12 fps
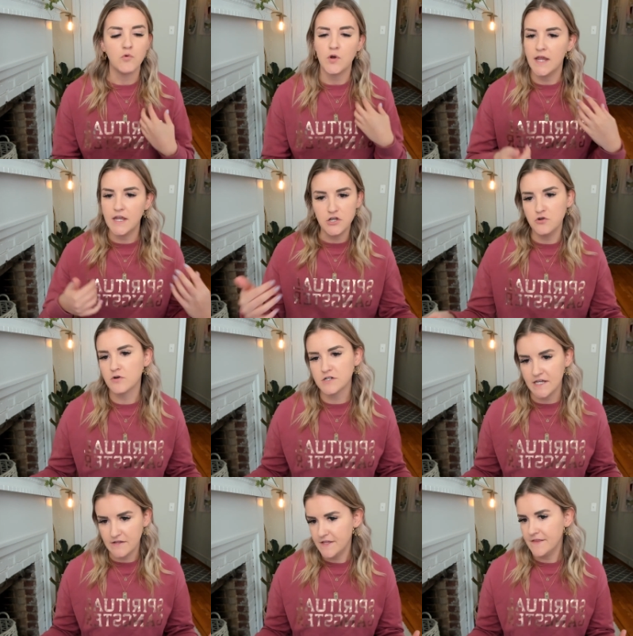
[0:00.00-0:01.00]
in your
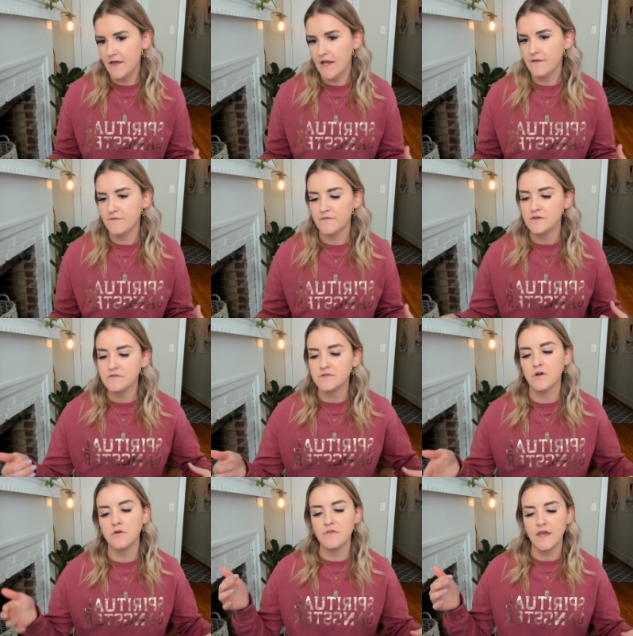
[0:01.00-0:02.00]
daily life.
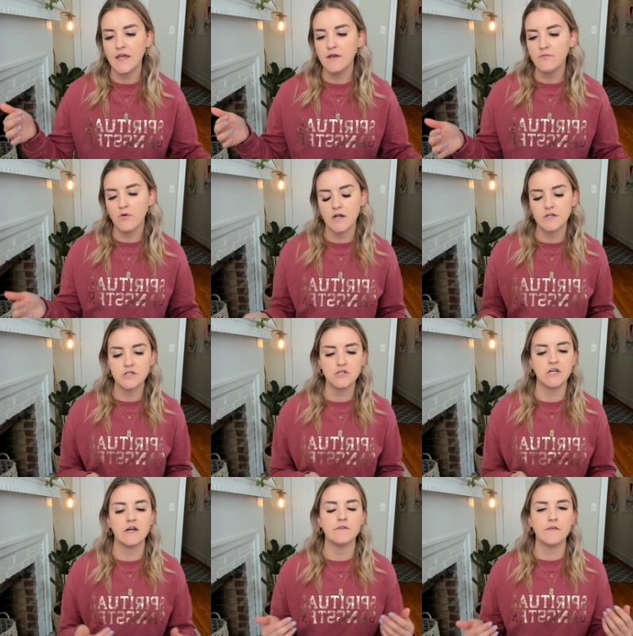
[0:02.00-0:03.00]
So they wanted to
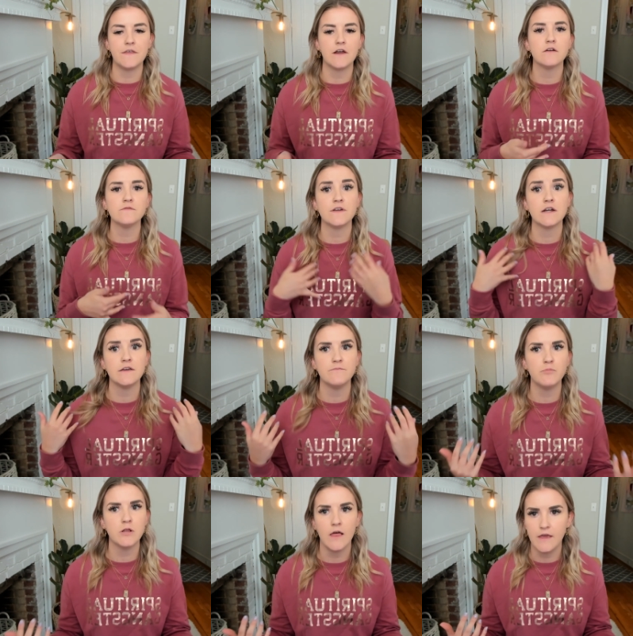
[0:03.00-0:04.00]
share that they are very
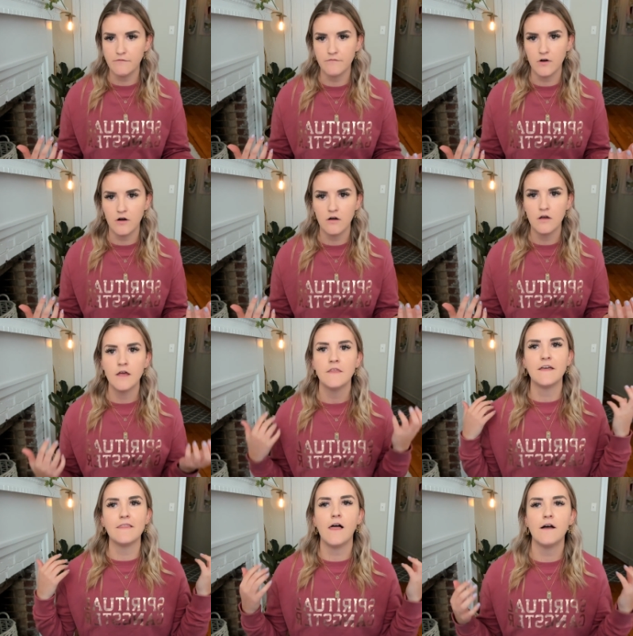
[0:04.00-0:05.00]
playful.
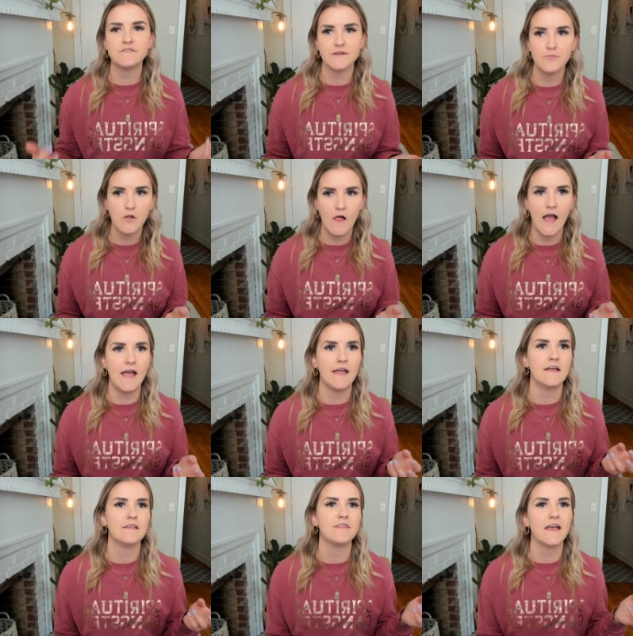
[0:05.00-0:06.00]
They love to
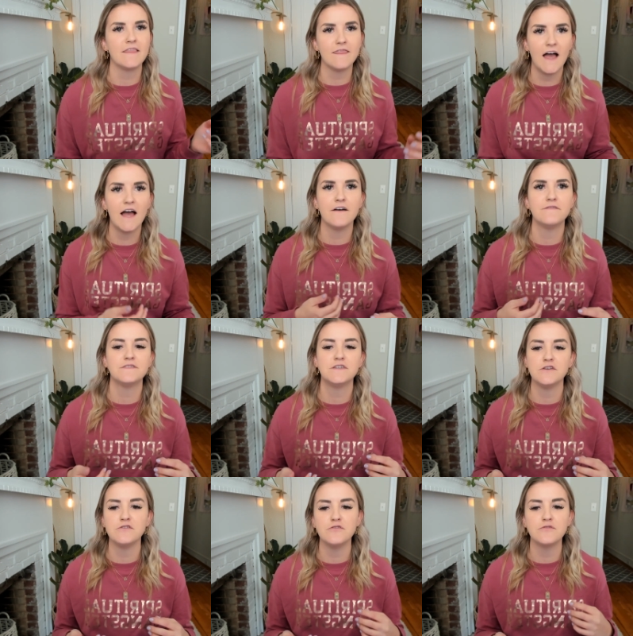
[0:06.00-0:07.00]
play. They love
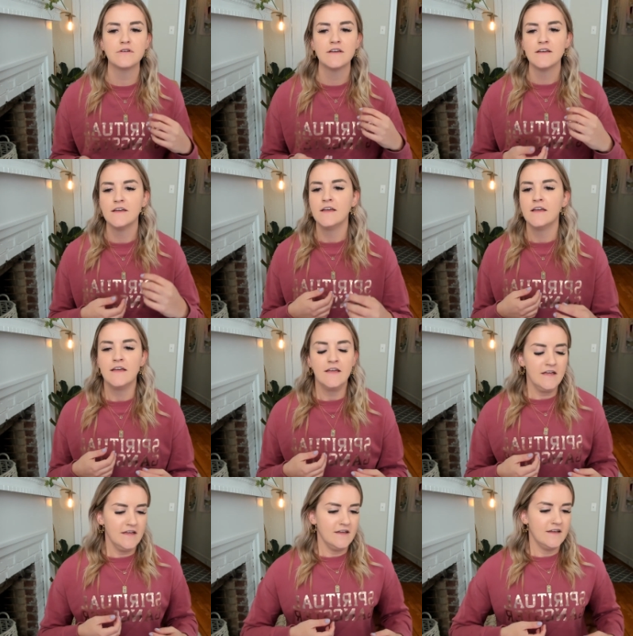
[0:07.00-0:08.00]
to,
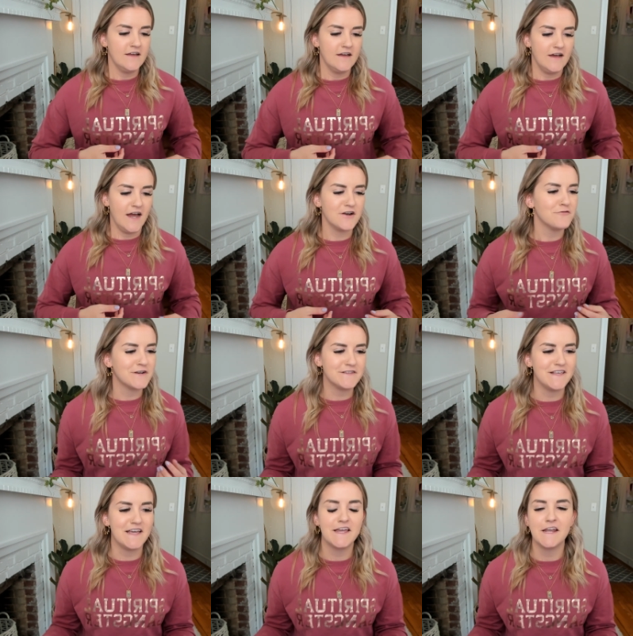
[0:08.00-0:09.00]
I don't want to
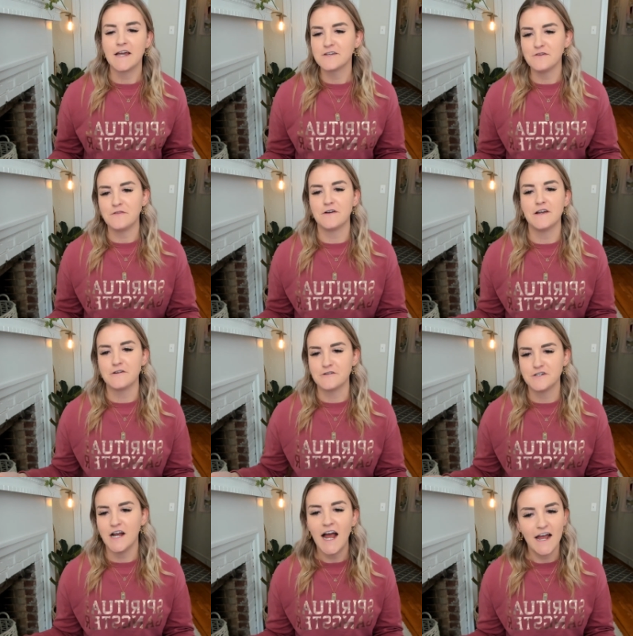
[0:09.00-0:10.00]
say connect with their inner
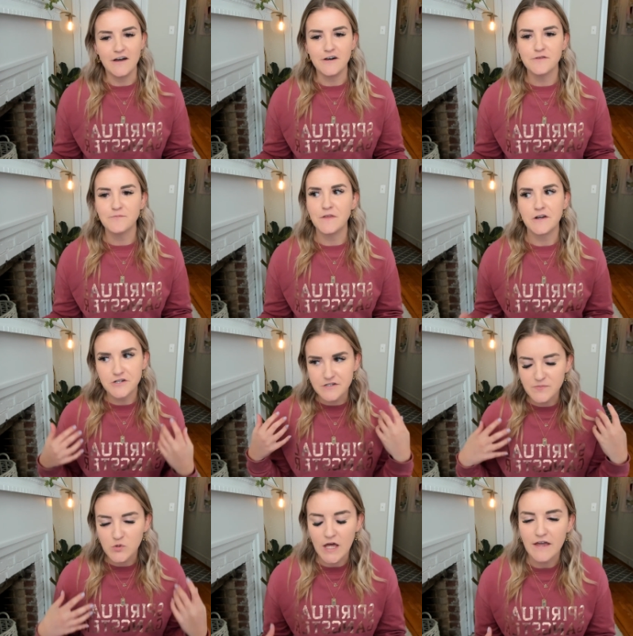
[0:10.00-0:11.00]
child. They're just
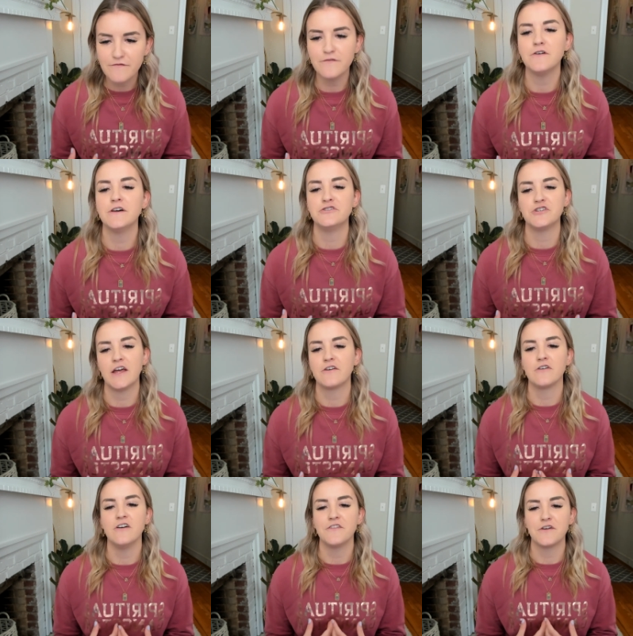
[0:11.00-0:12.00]
playful in
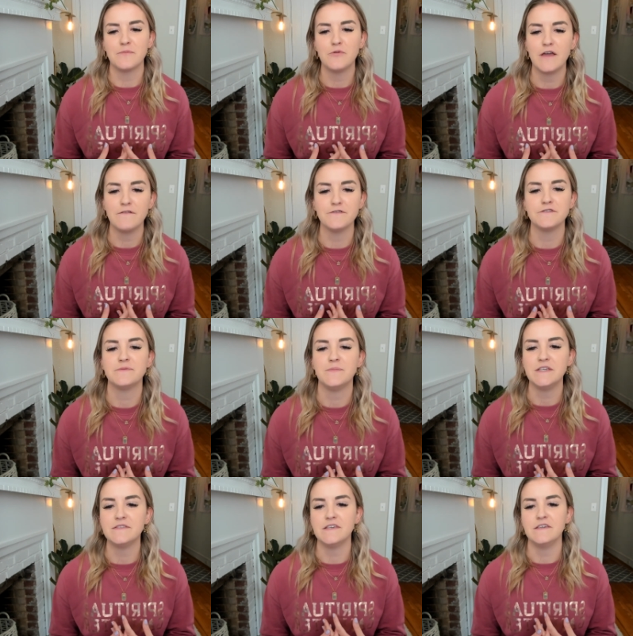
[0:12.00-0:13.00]
general. They're a playful
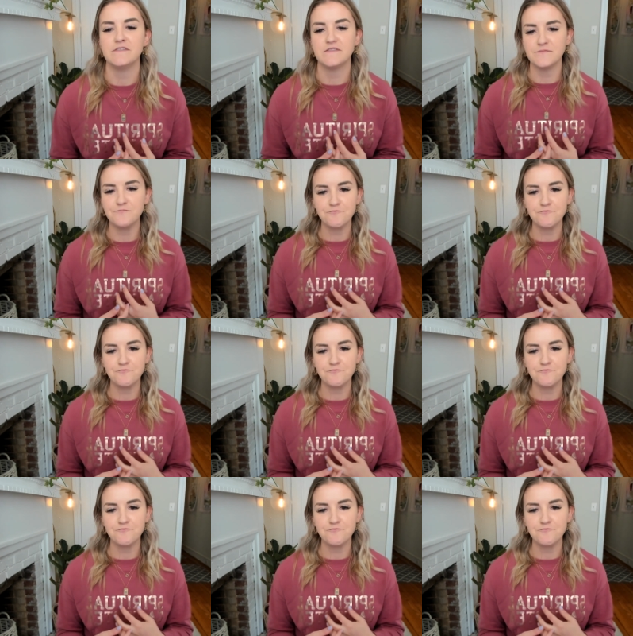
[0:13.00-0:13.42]
species.